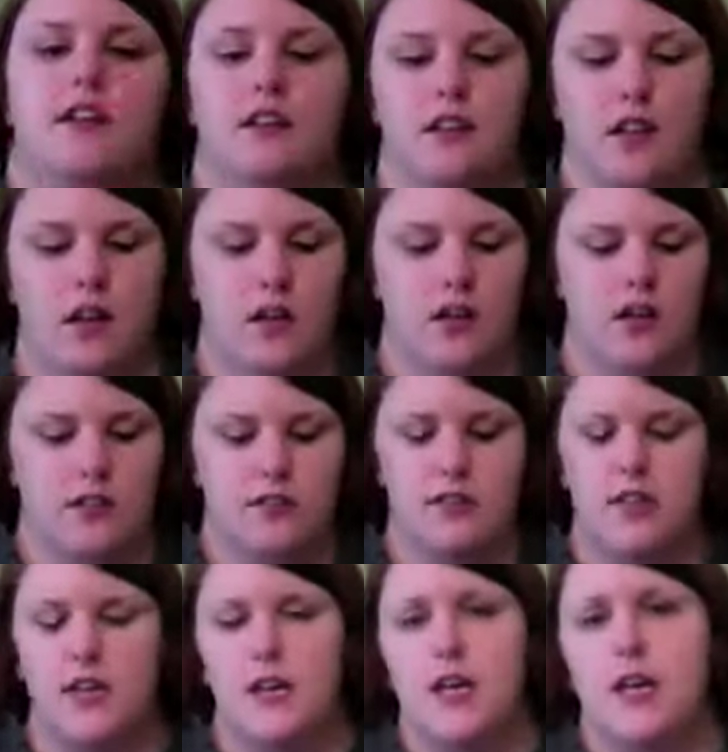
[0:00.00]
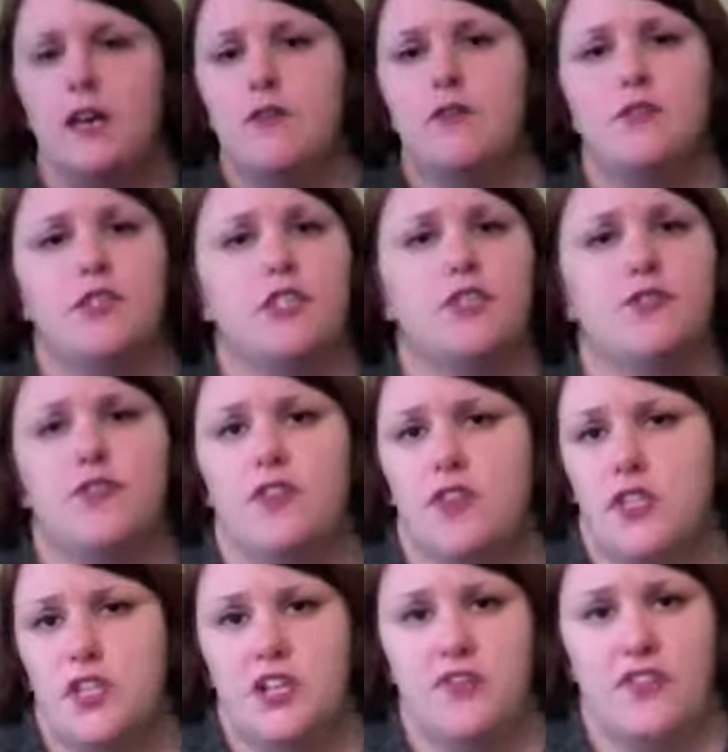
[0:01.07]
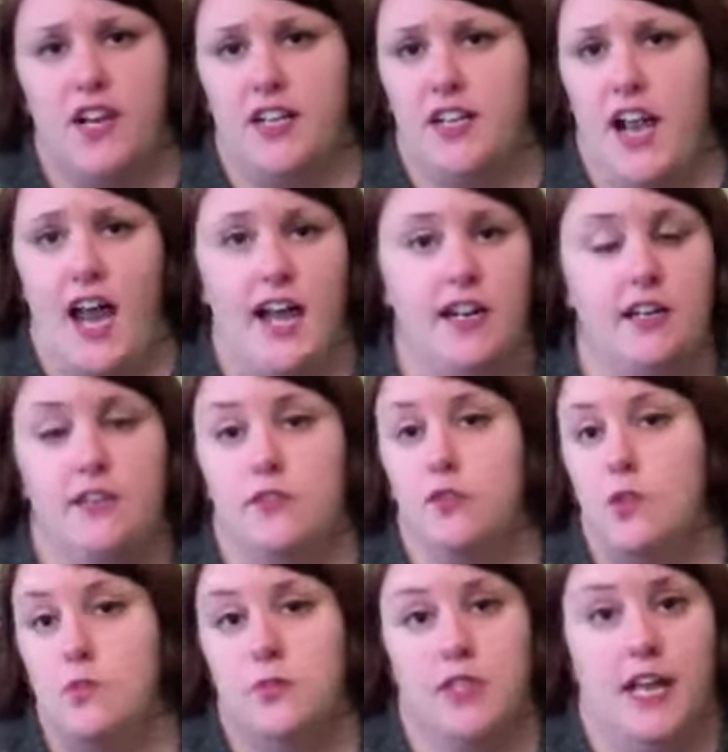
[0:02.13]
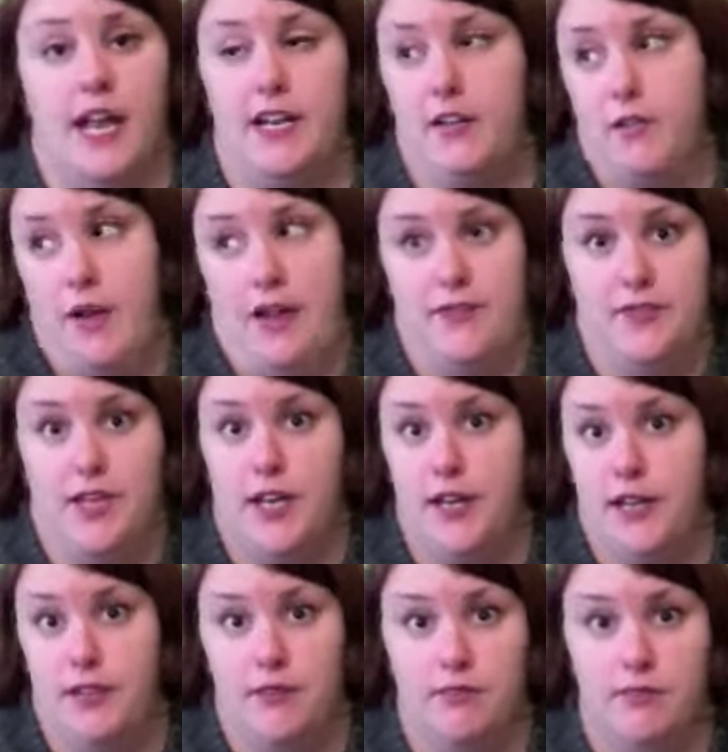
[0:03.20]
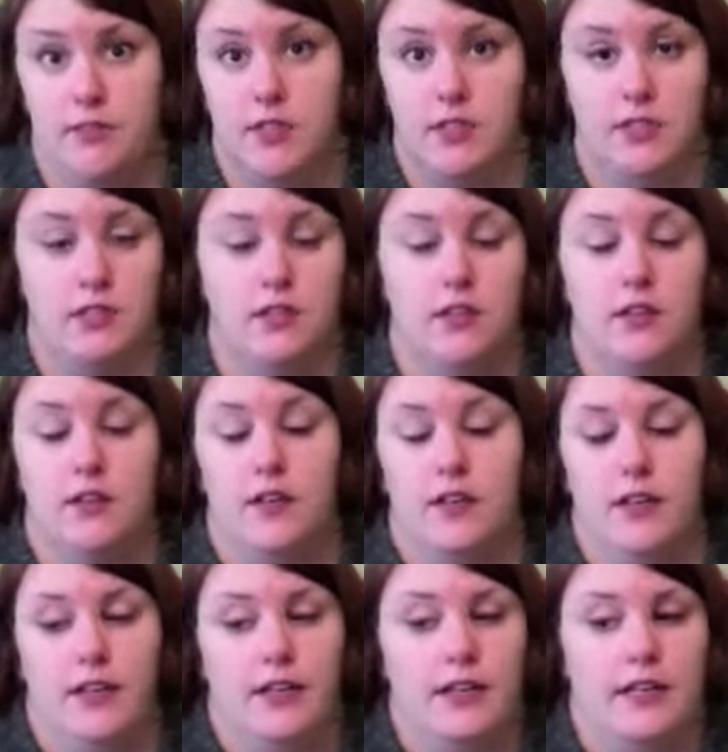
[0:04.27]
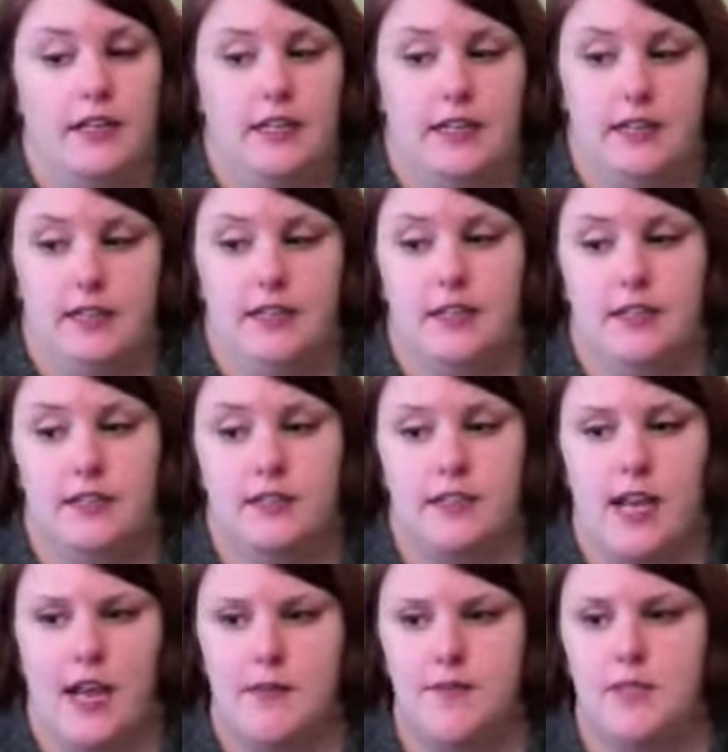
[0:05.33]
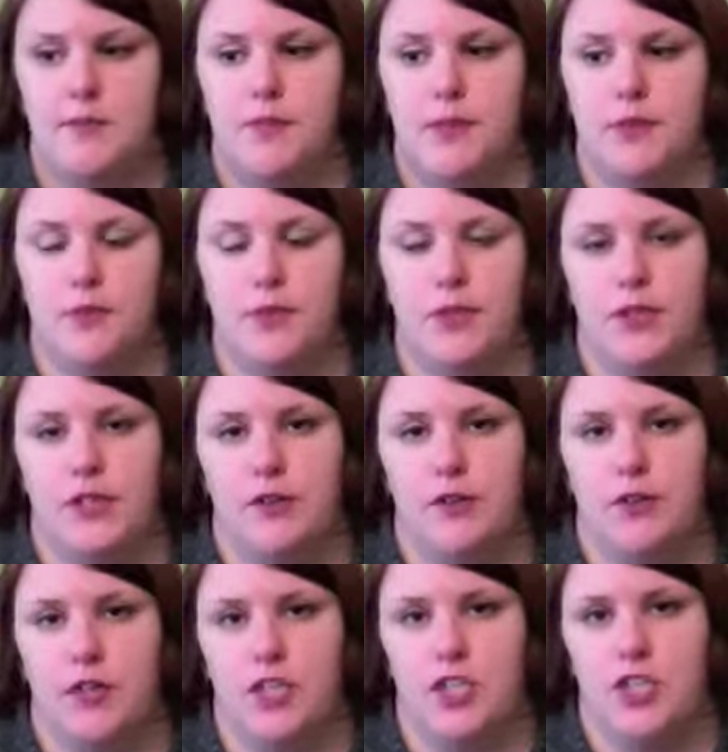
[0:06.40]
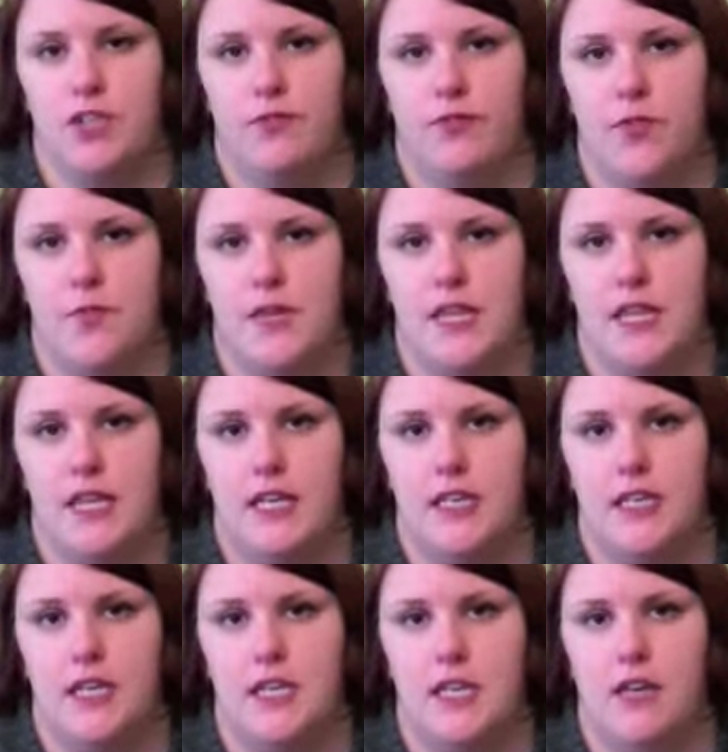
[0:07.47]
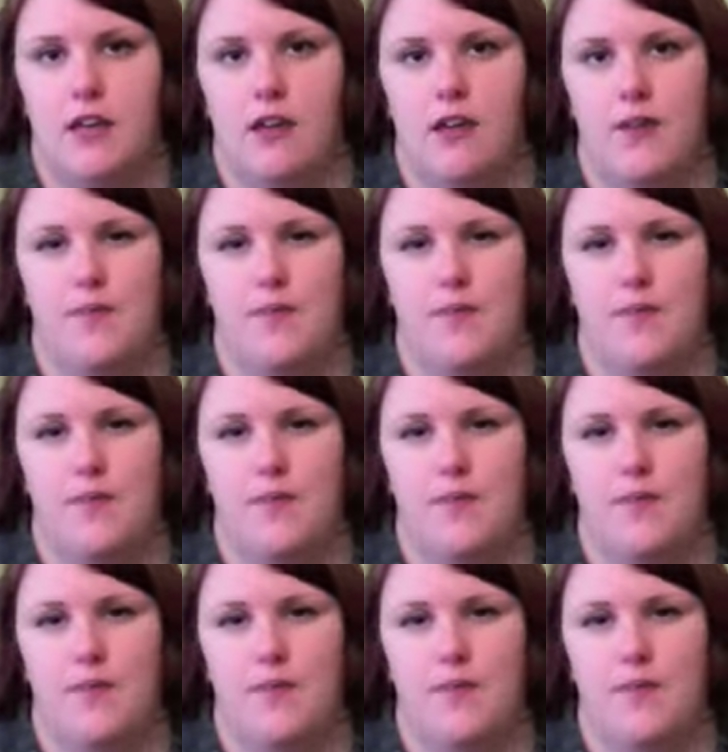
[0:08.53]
alongs, just for the sheer fact I don't have time. And time has been really crunched for me lately,